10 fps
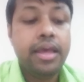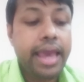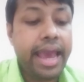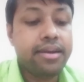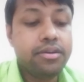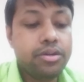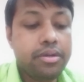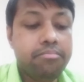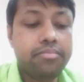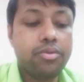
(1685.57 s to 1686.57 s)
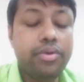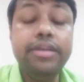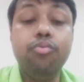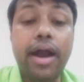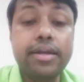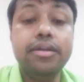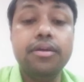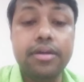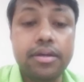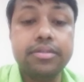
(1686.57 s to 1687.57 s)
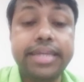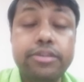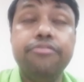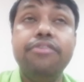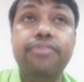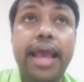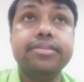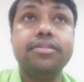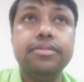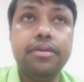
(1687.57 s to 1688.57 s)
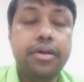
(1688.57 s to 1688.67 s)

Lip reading: And in what stage of reflex,